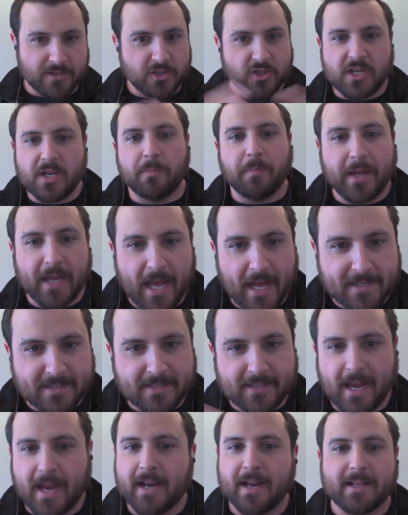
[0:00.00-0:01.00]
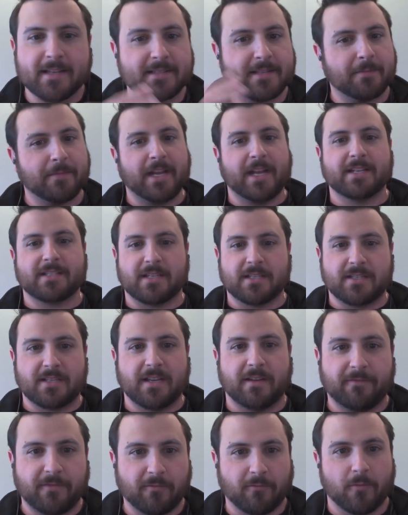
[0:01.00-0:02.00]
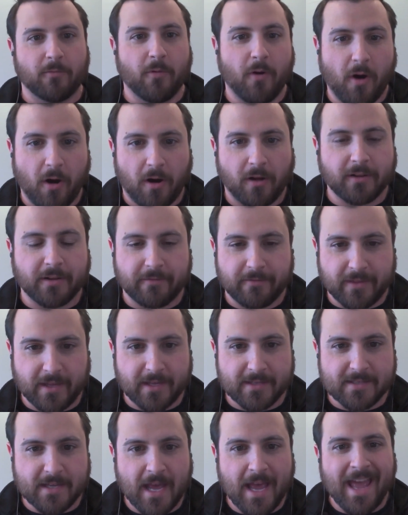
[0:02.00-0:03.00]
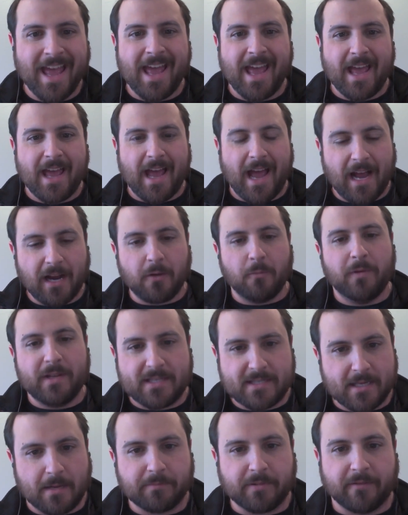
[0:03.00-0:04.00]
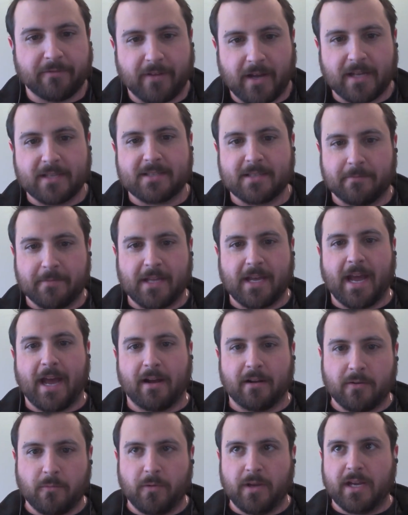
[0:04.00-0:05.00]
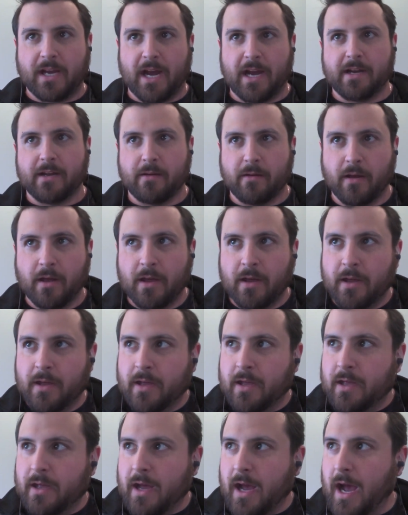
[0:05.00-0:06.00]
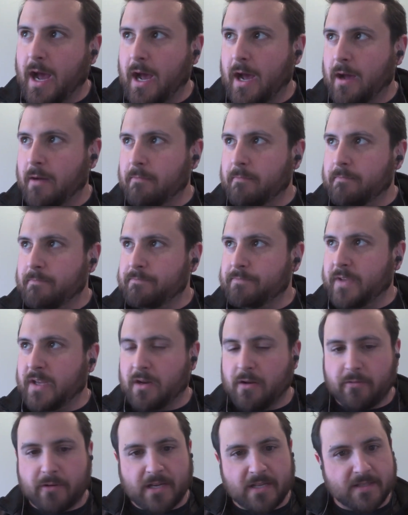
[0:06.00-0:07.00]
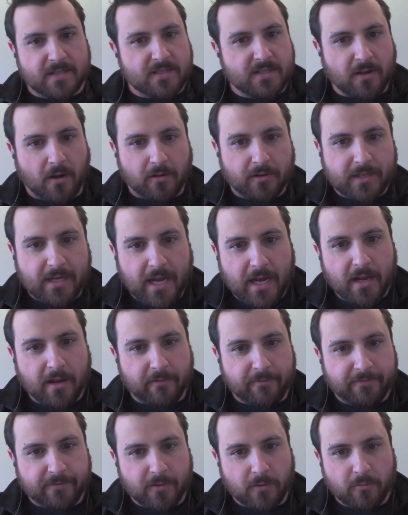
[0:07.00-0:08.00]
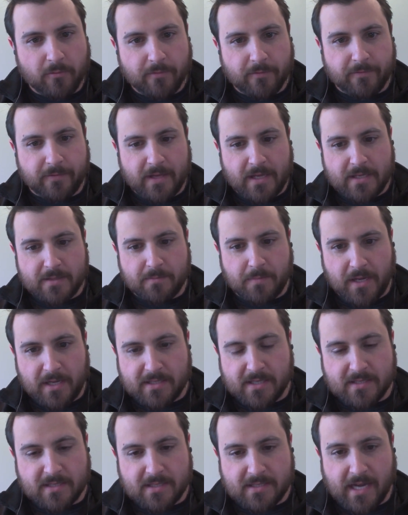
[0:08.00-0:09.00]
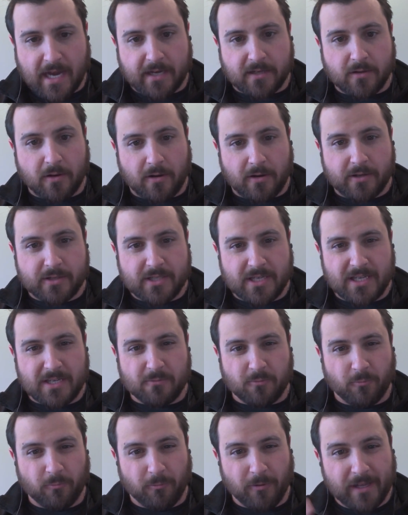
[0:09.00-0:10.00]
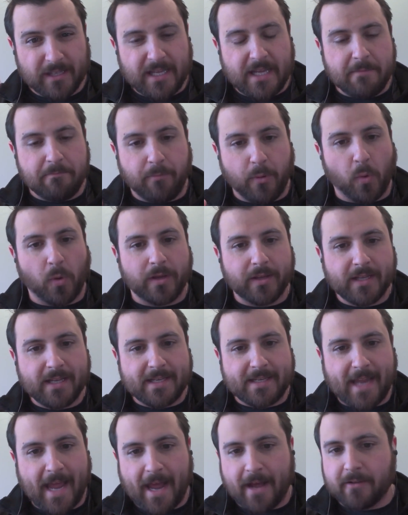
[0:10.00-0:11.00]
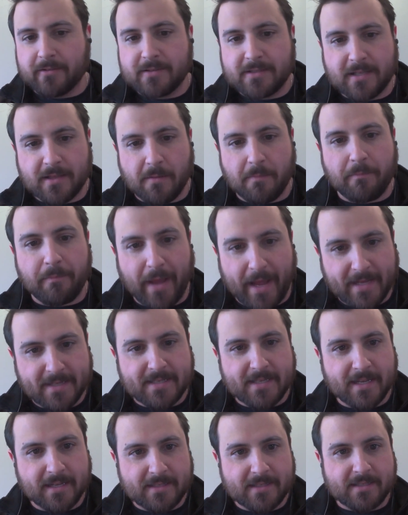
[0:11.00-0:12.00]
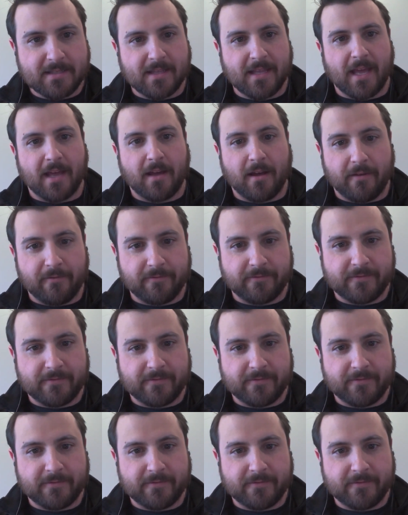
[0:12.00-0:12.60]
GPS data, and somebody has to sift through all of this. How can we simplify some of that? How can we kind of consolidate a few of these pieces of technologies, really boil it down to the basics of